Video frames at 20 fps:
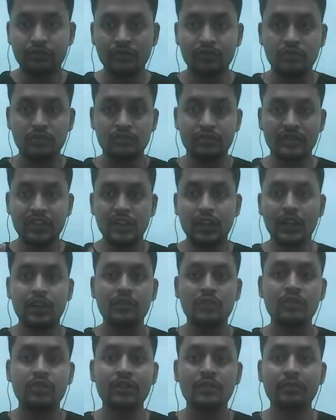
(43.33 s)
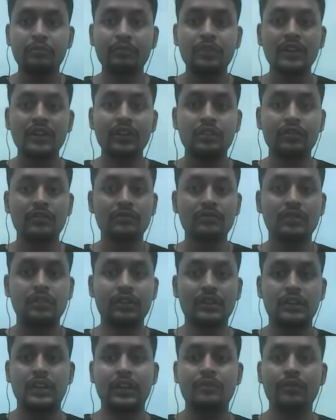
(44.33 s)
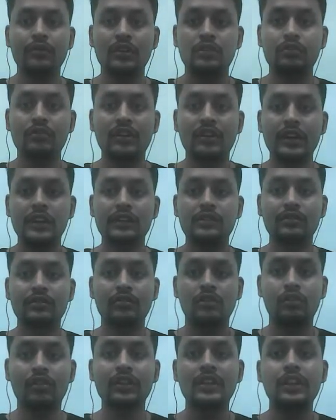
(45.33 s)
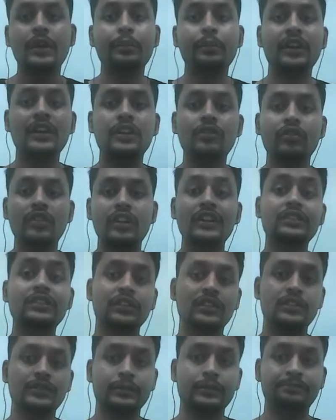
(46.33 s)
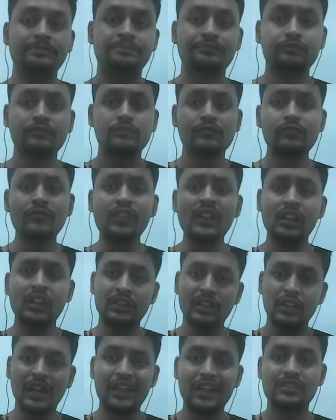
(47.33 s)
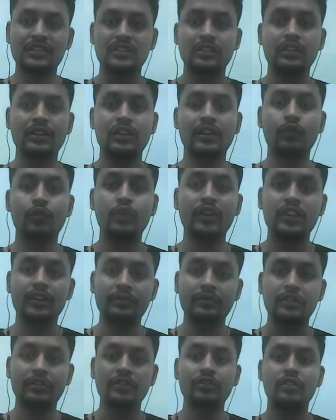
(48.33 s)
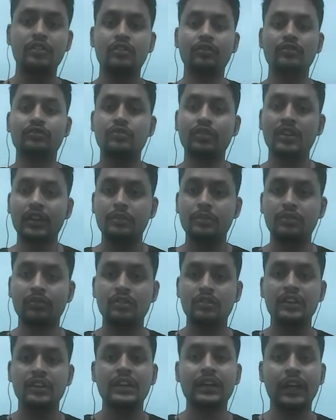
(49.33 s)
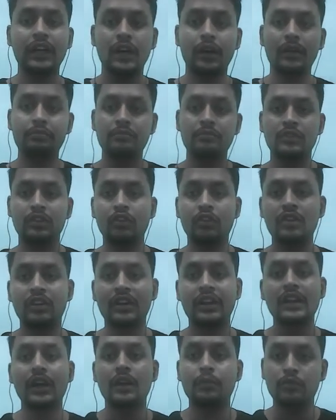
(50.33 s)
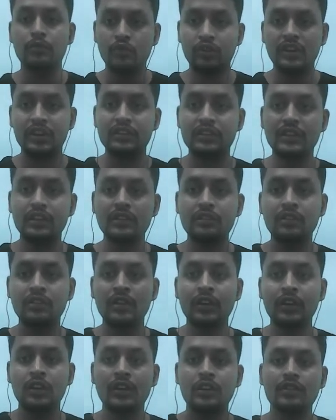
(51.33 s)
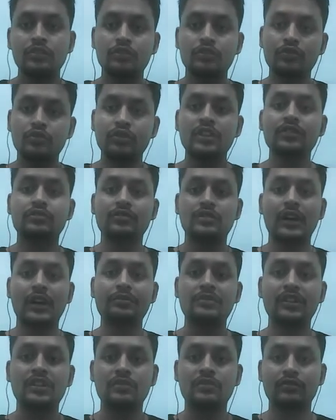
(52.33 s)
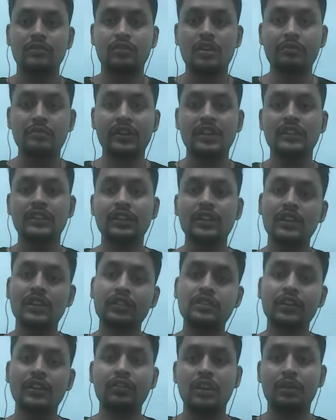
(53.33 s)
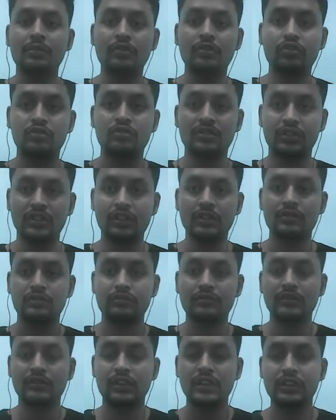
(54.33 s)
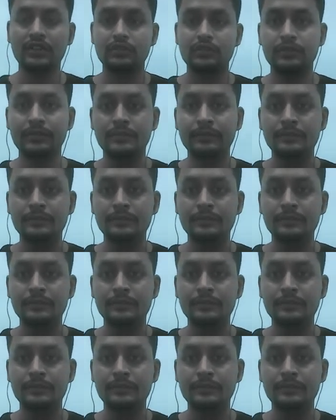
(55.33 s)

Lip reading: So there you will be able to get all the video lectures. In the last week video also I have already uploaded there. So today's after completing the class I will upload there, right?